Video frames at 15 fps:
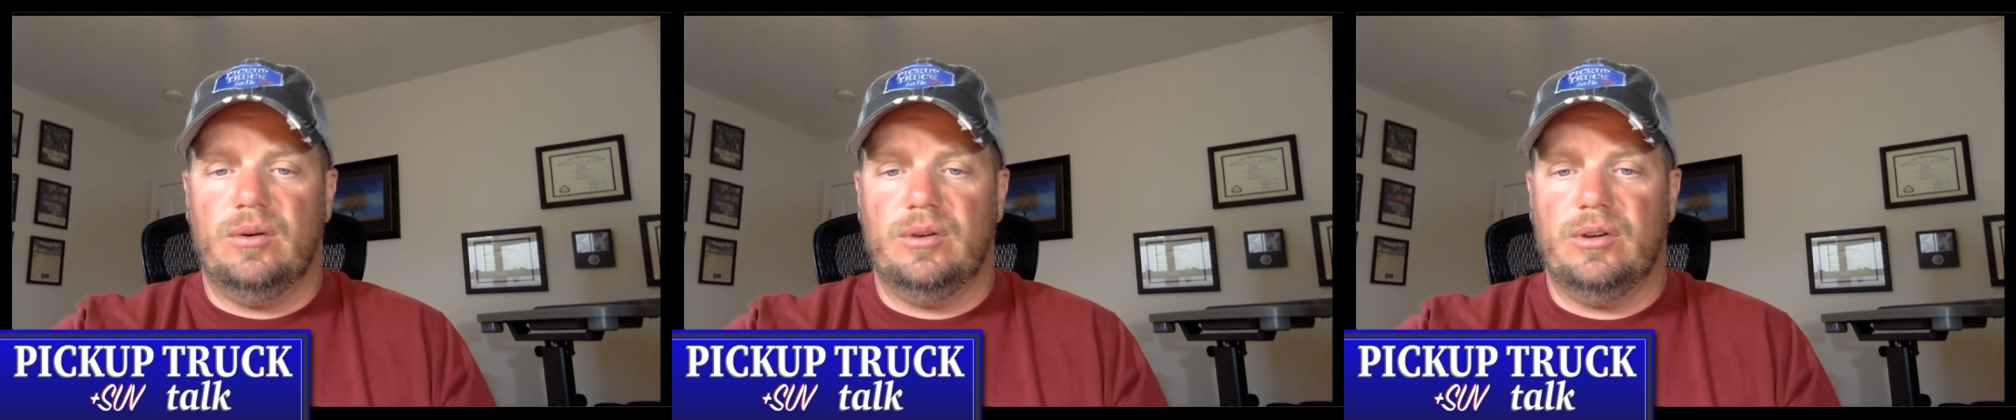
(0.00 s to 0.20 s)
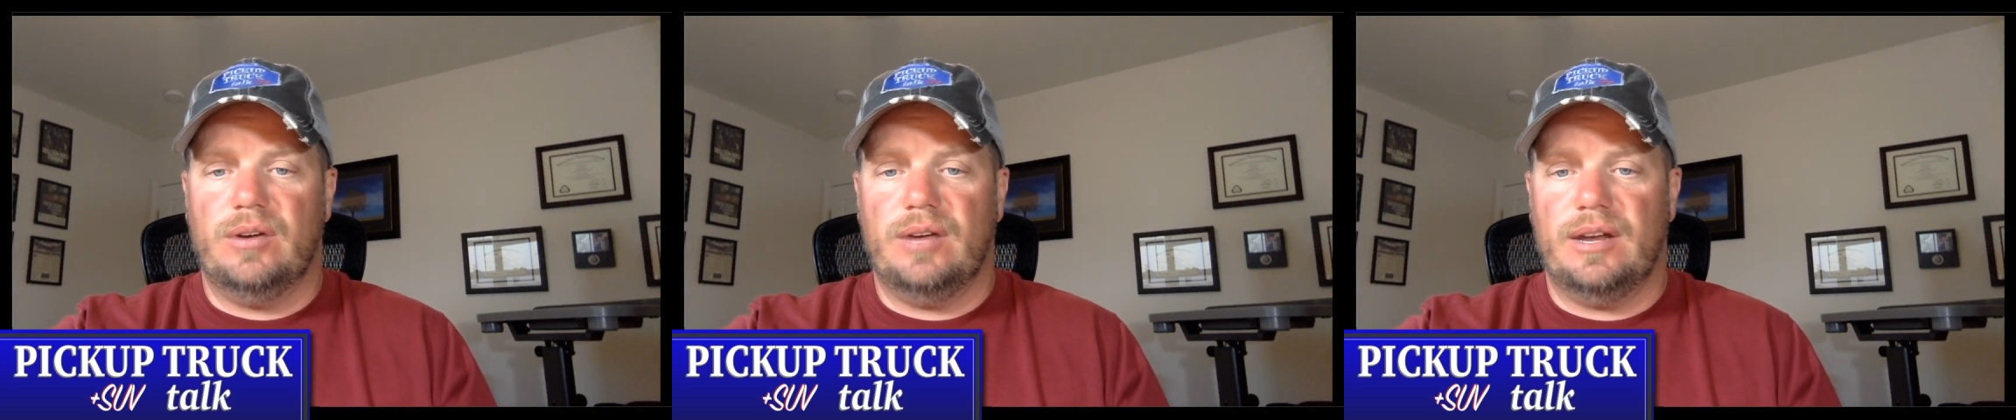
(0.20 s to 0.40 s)

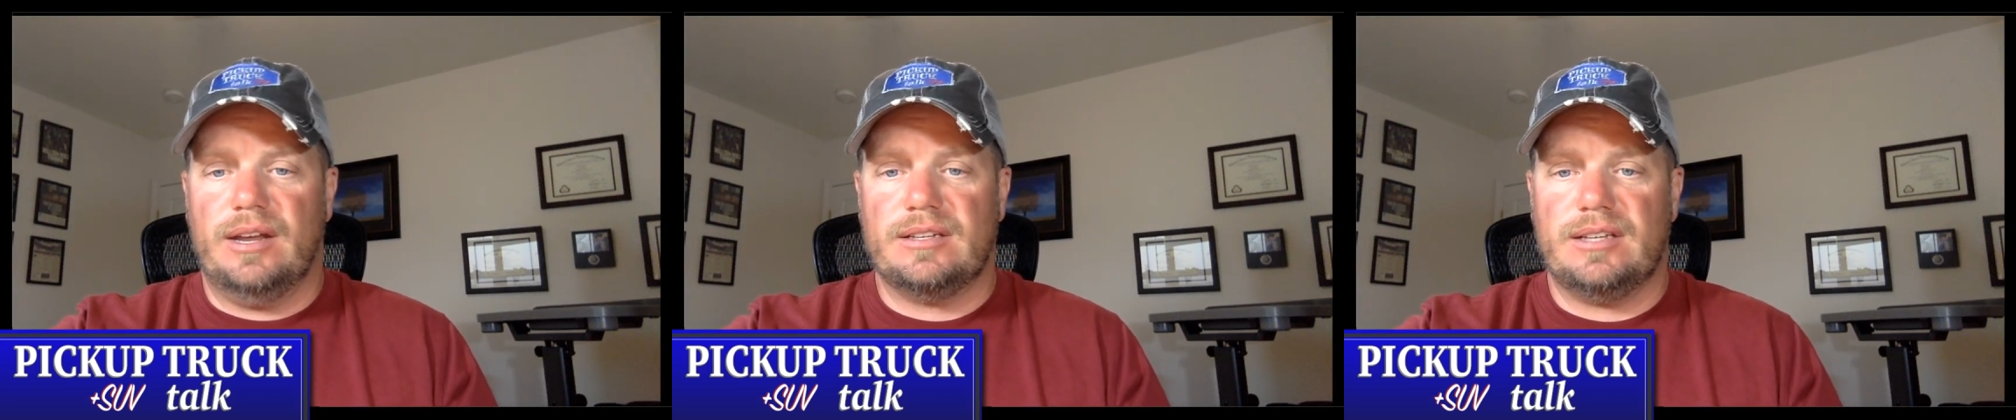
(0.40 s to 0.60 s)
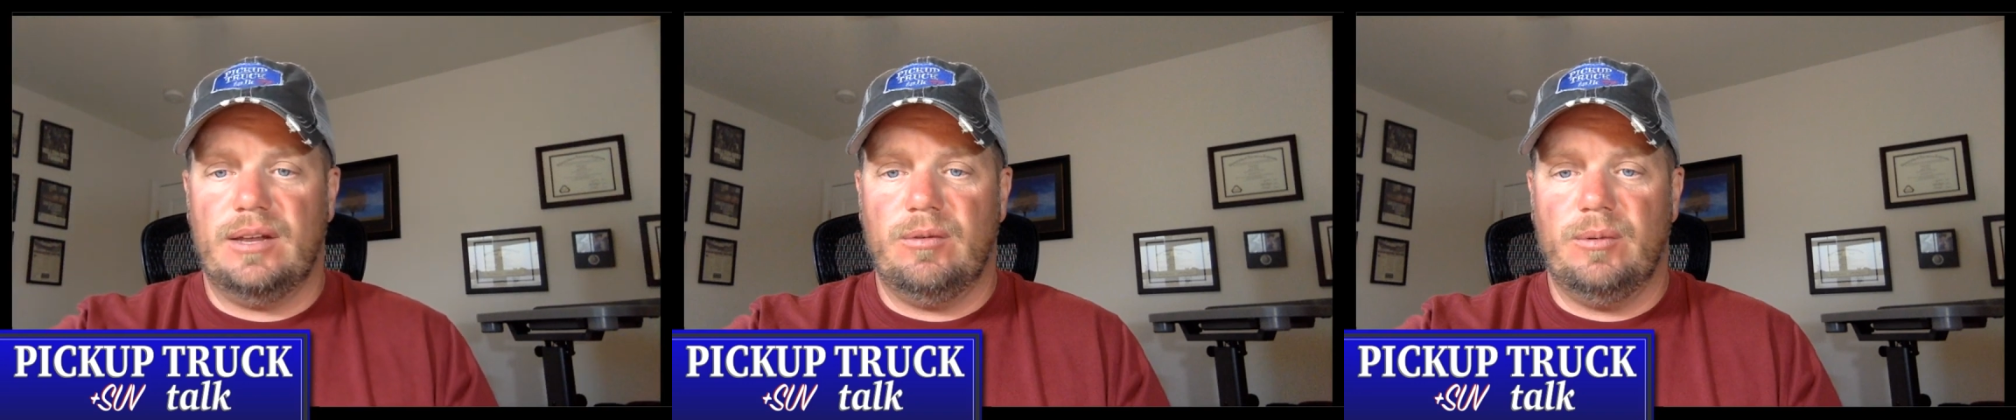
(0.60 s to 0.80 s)
Yukon,
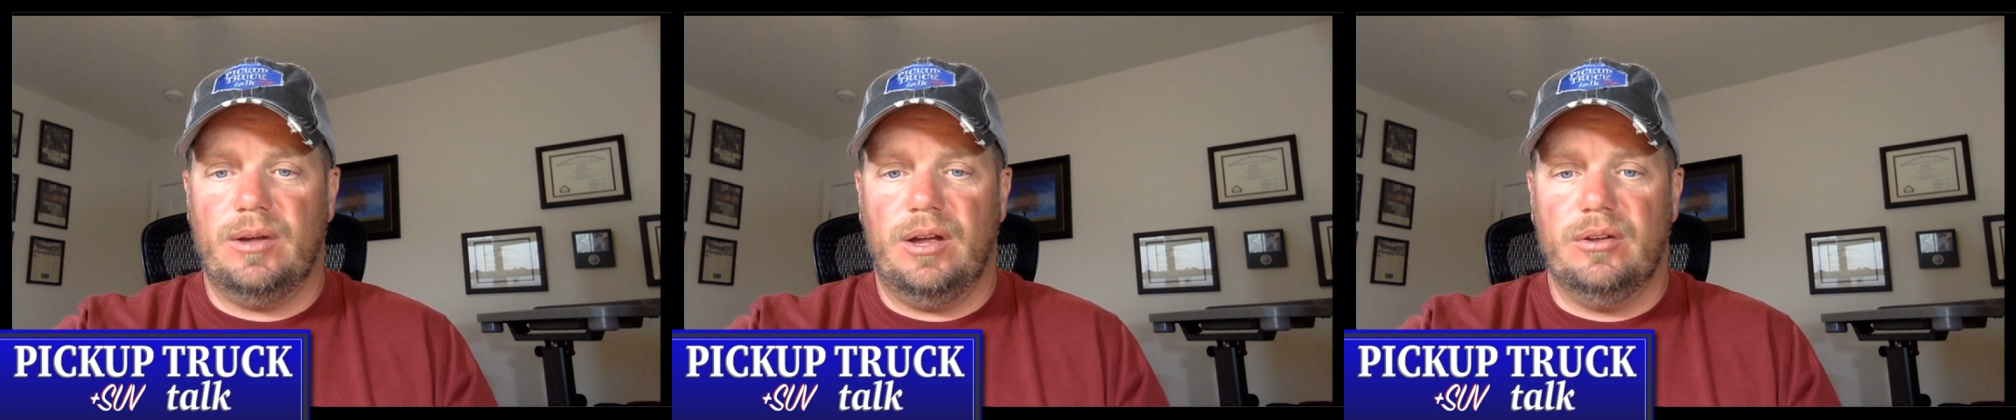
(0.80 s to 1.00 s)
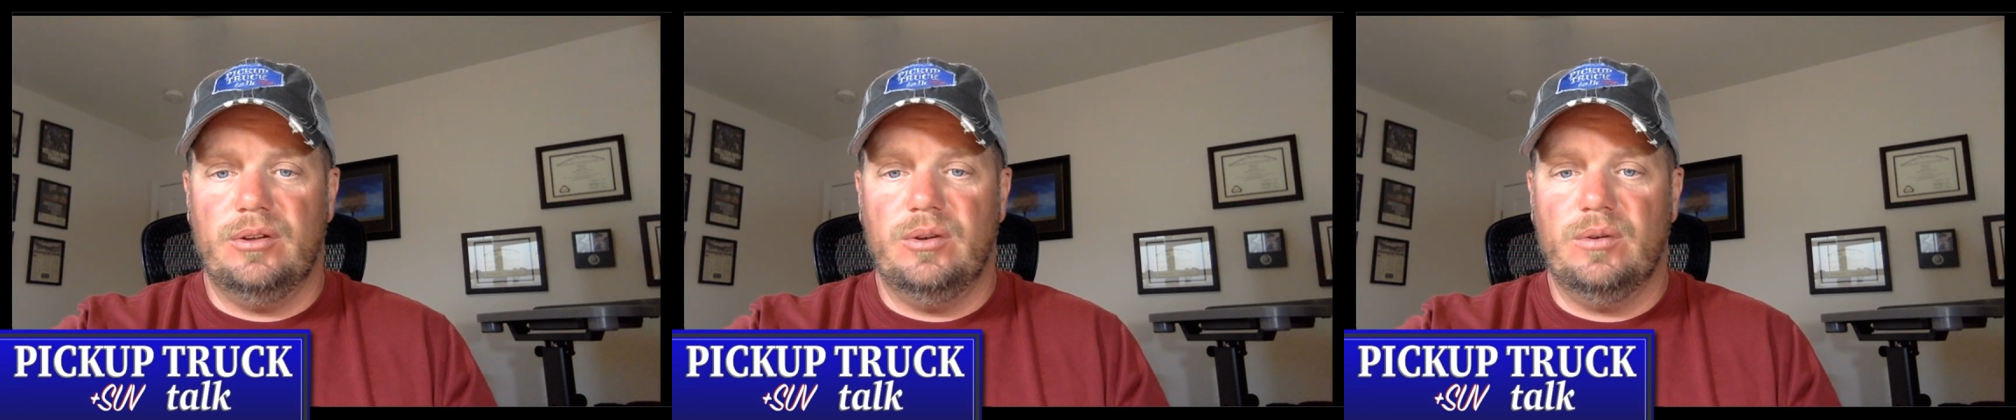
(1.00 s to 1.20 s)
Escalade will be
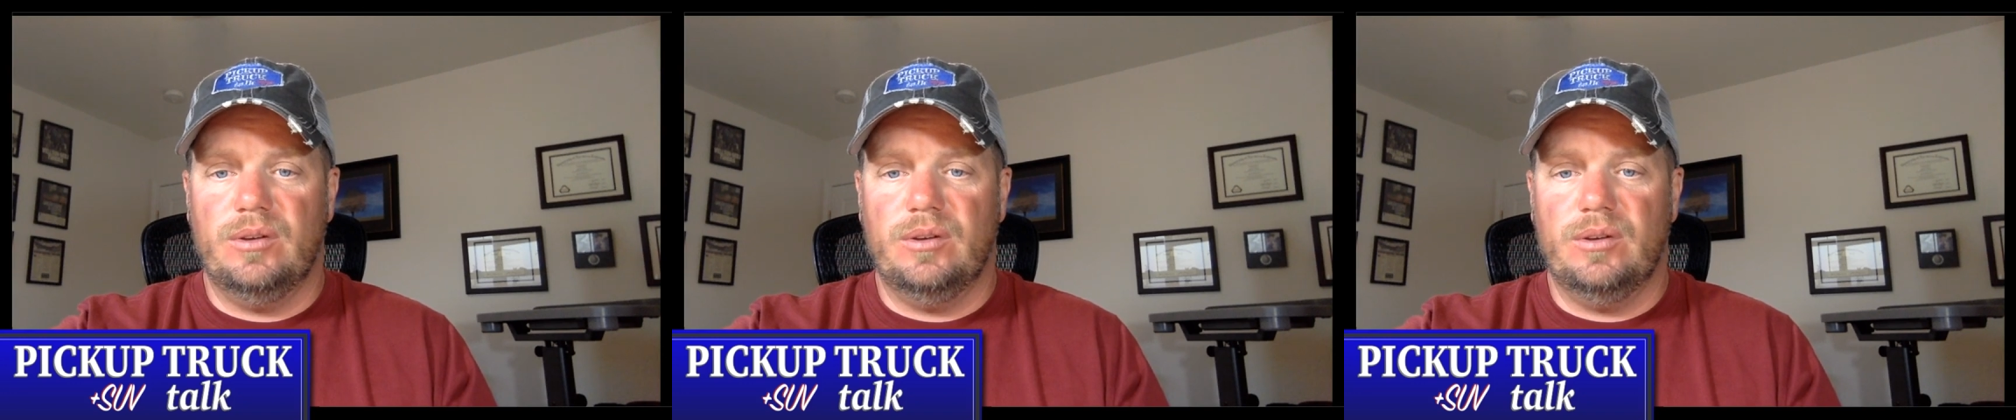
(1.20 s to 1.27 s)
all new.